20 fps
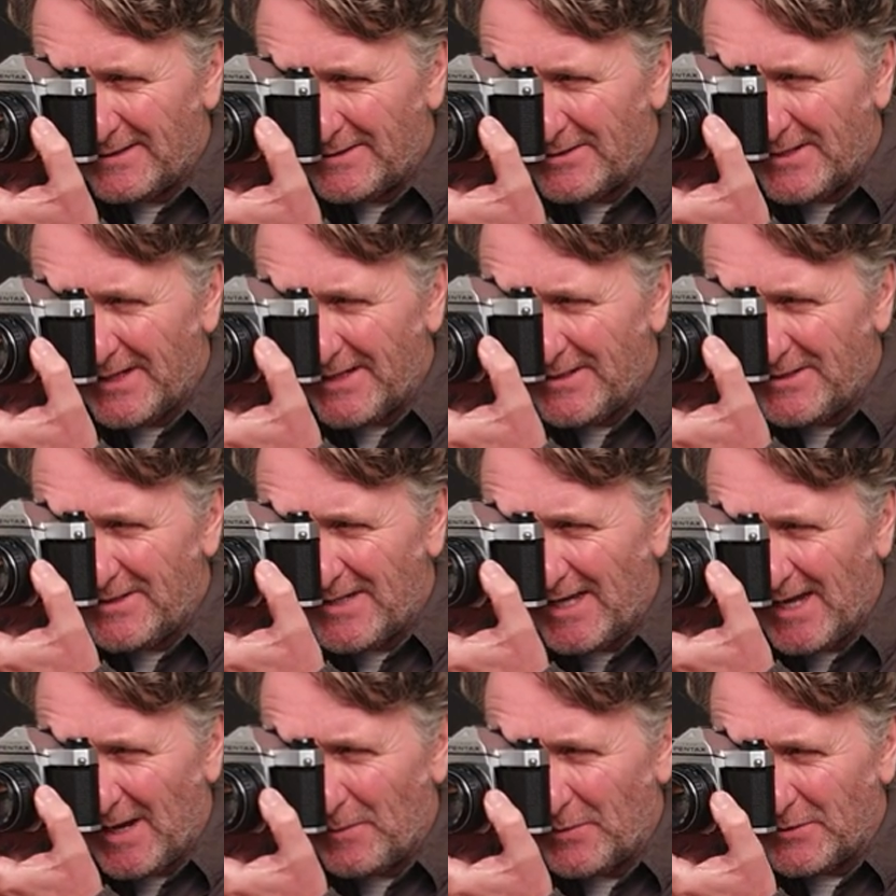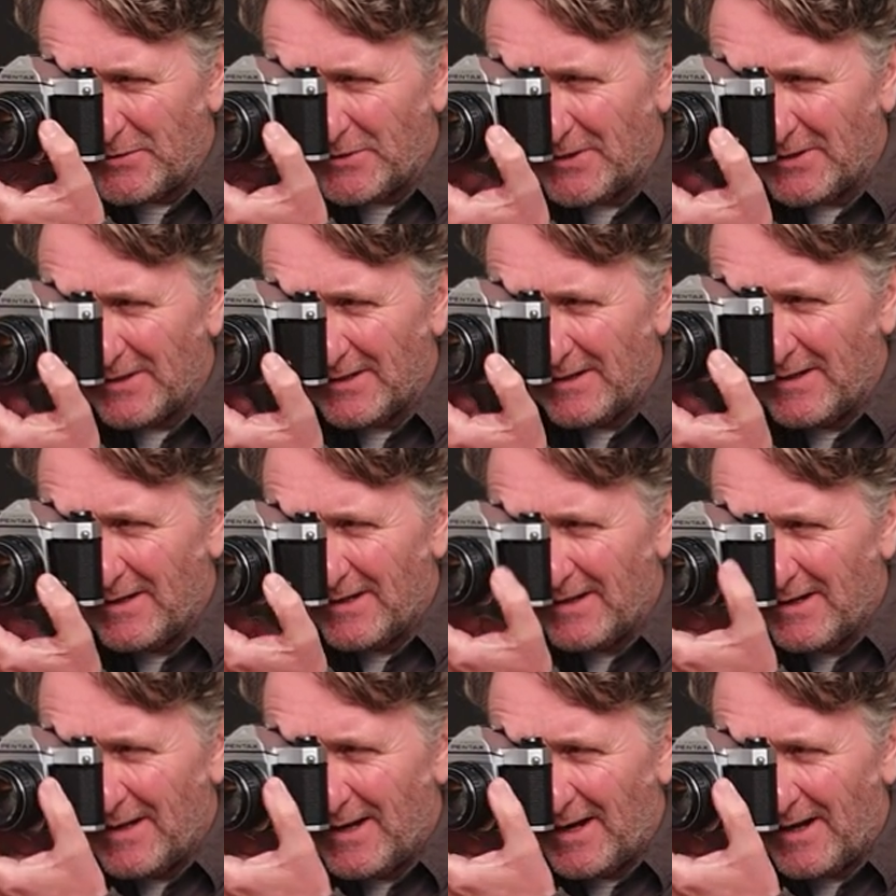change the aperture
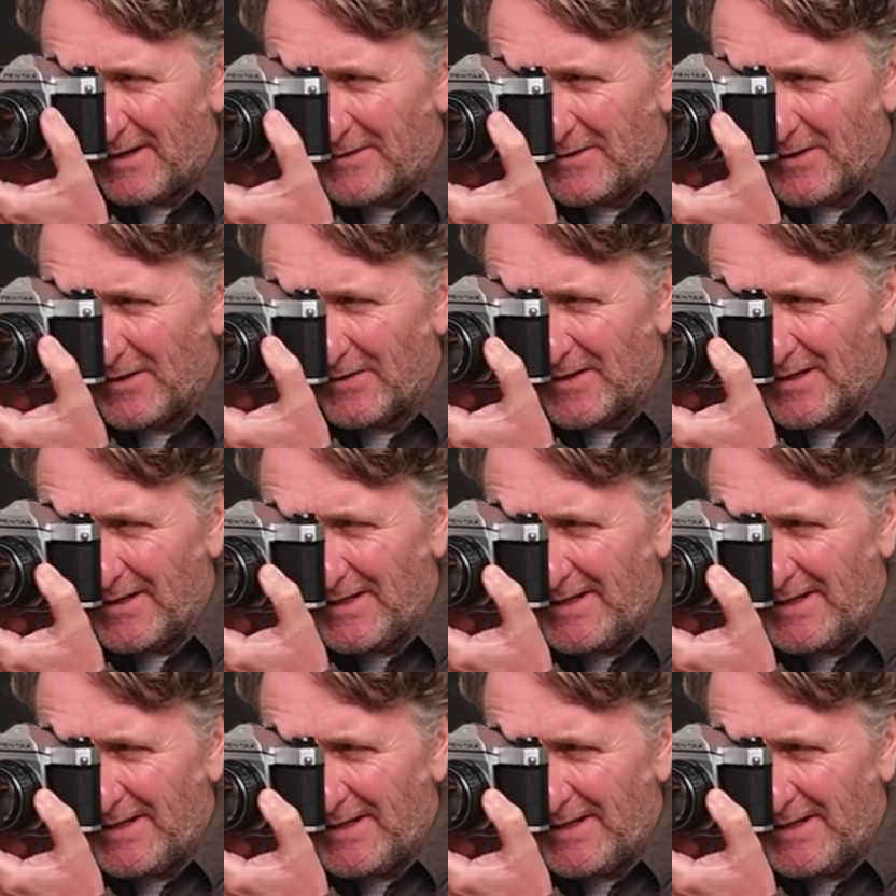until the